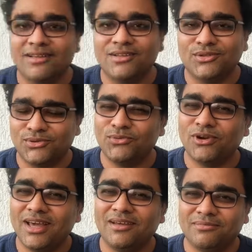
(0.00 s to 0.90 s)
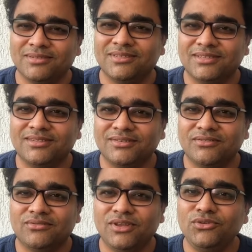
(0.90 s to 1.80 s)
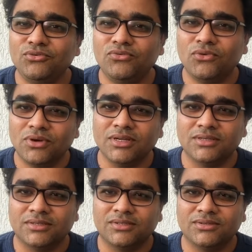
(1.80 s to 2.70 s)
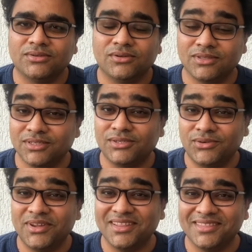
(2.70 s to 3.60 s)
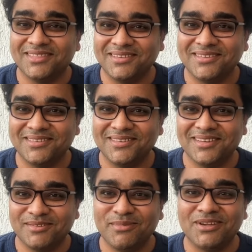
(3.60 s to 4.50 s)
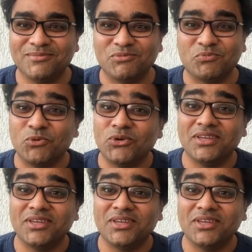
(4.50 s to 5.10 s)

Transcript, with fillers: So, what happens? When you focus on the strength, it becomes more